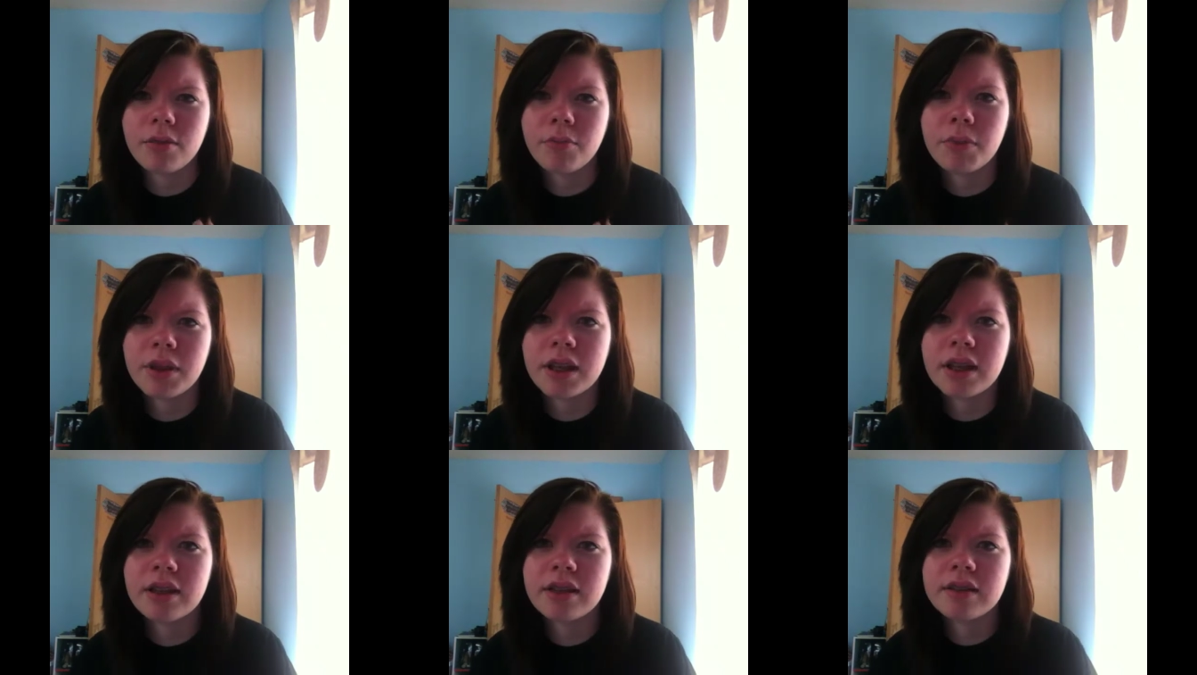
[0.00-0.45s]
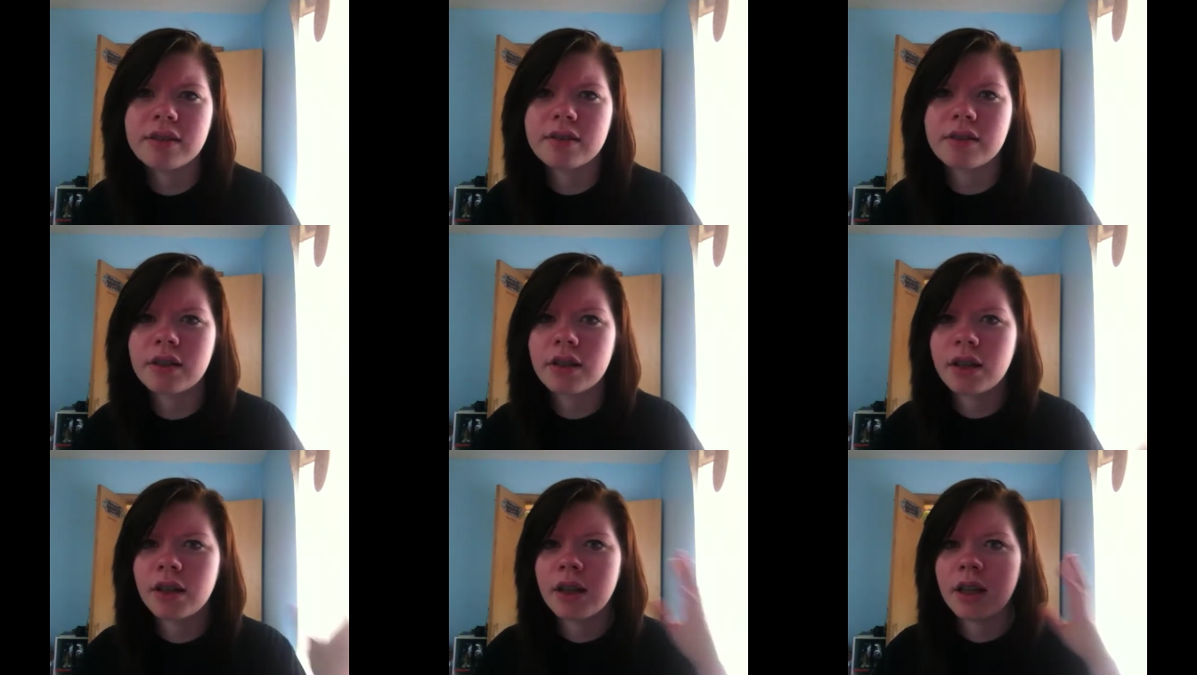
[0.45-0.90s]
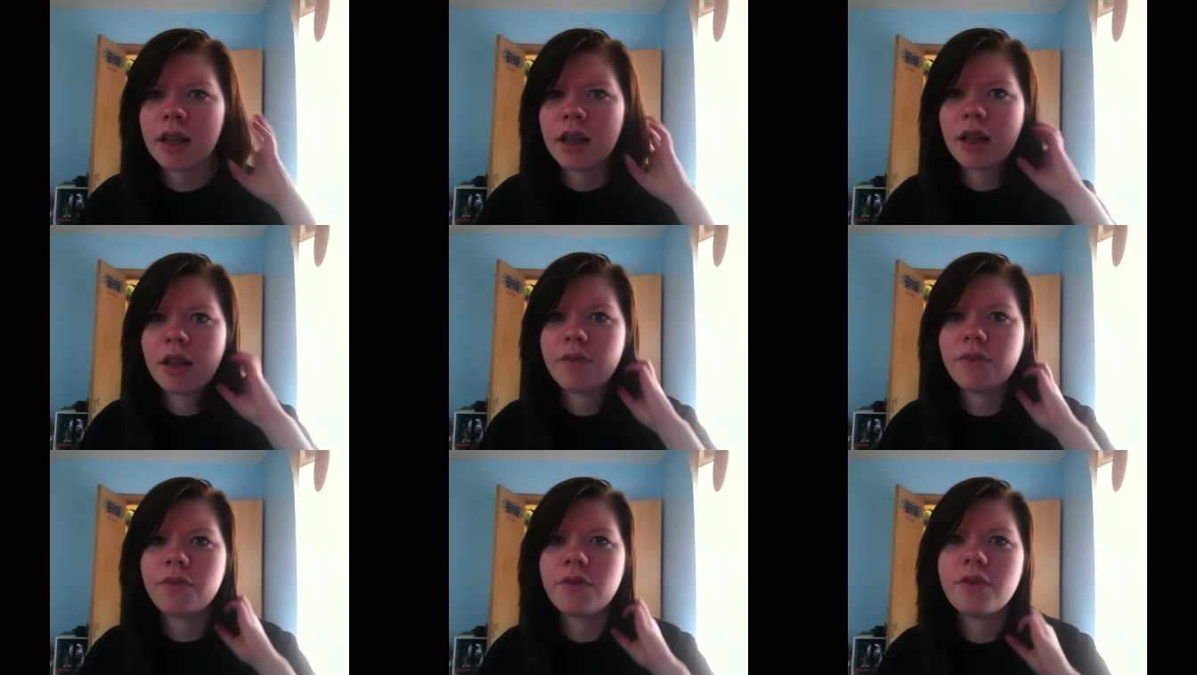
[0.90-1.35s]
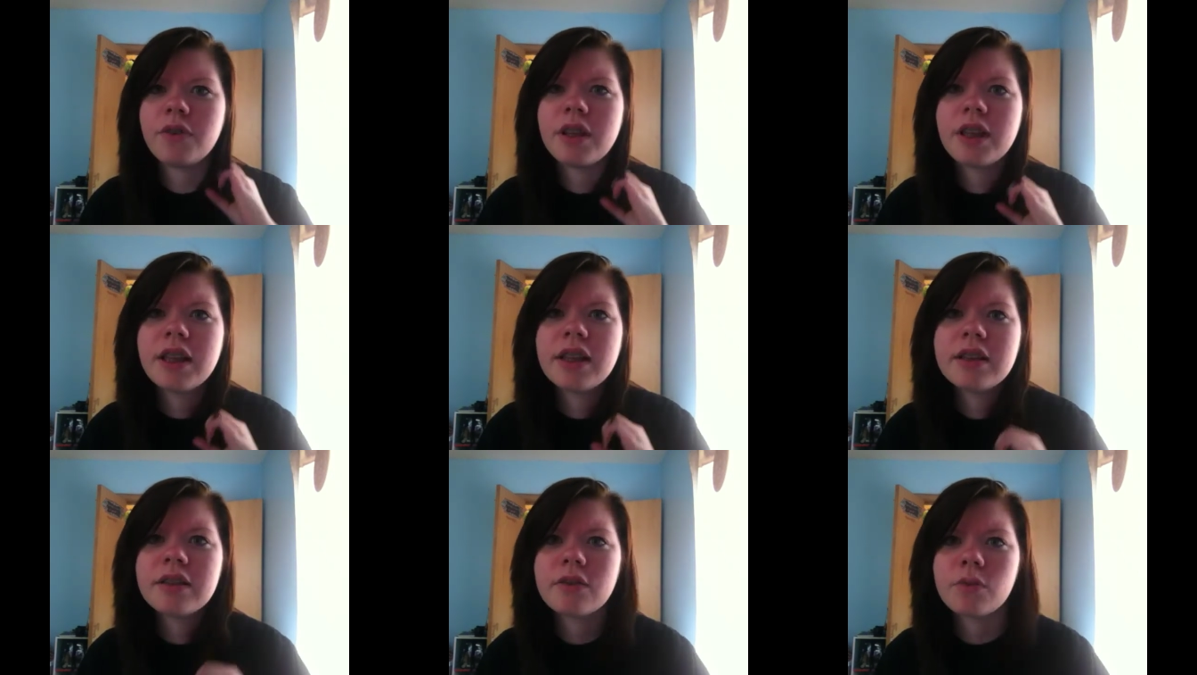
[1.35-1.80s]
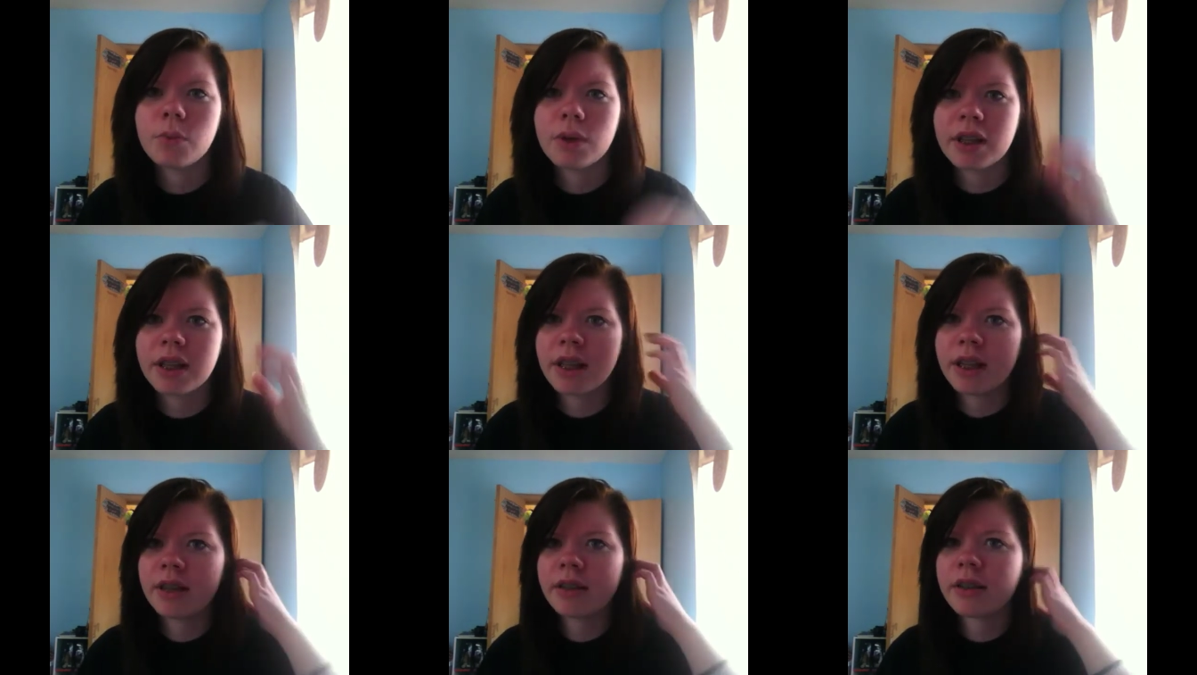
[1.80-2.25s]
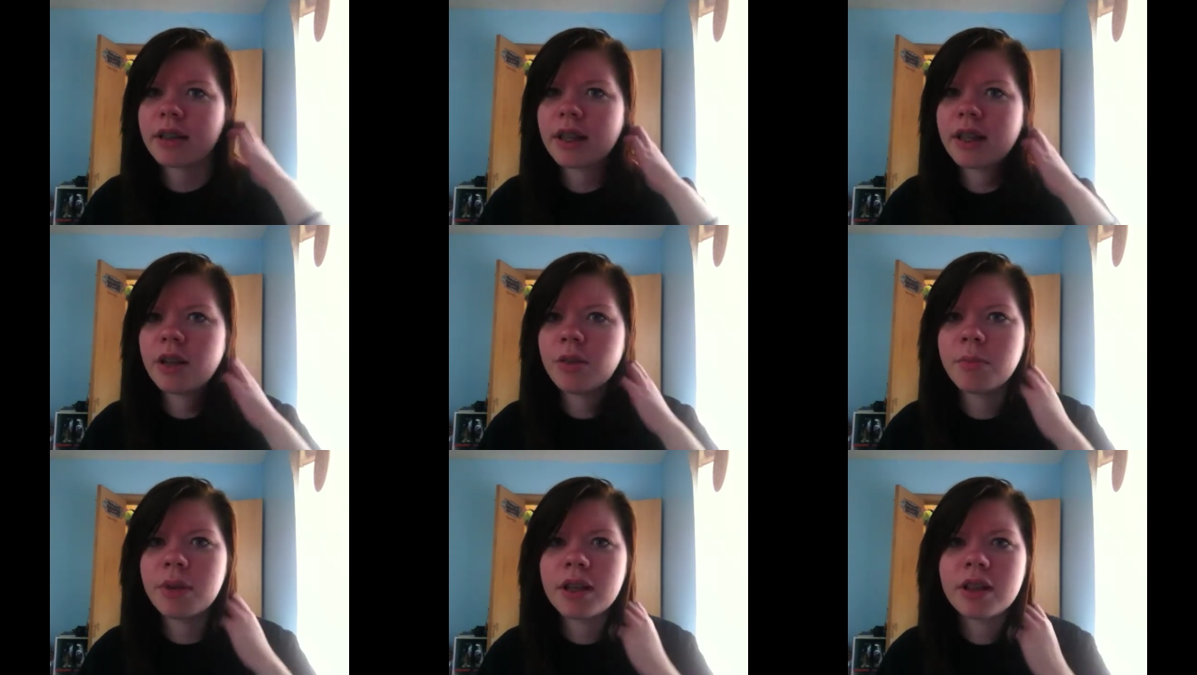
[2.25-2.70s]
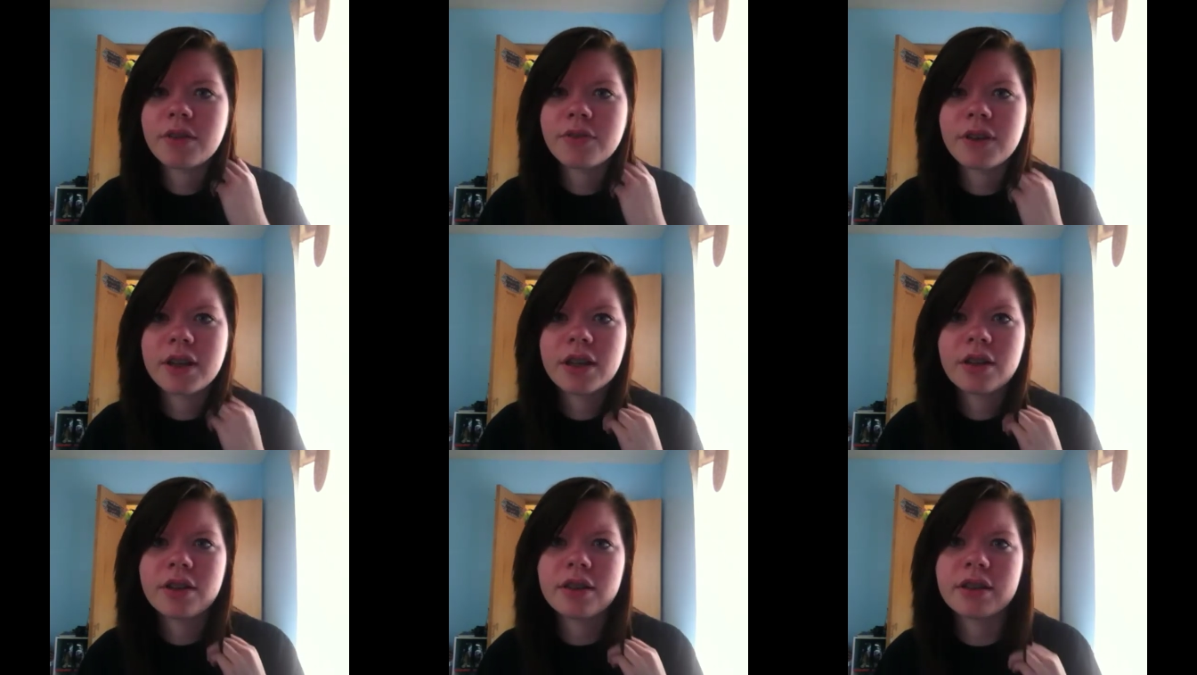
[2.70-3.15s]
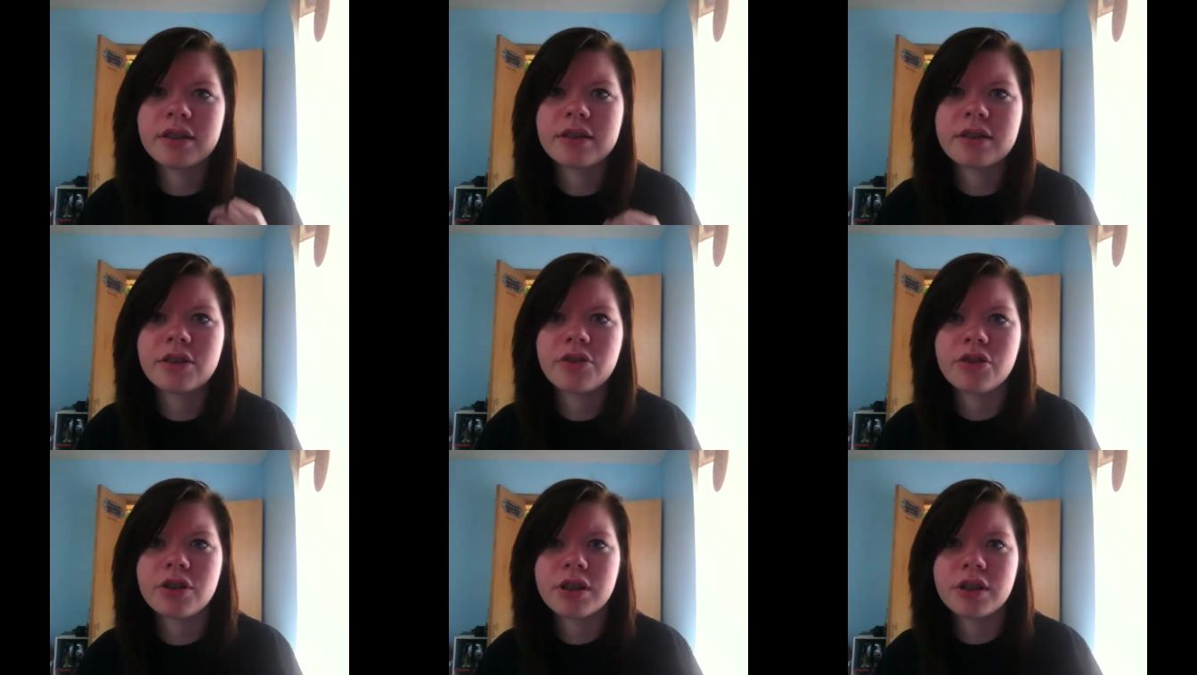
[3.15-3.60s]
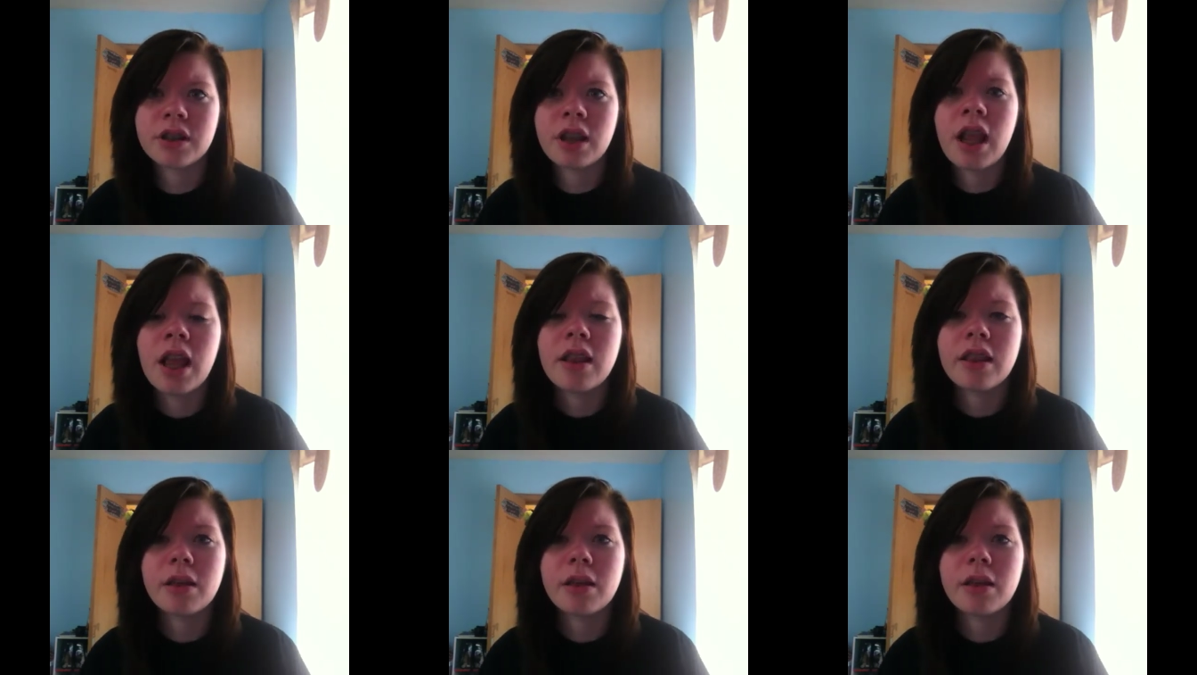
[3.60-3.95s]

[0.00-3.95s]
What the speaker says: because if he's willing to let you make the final decision,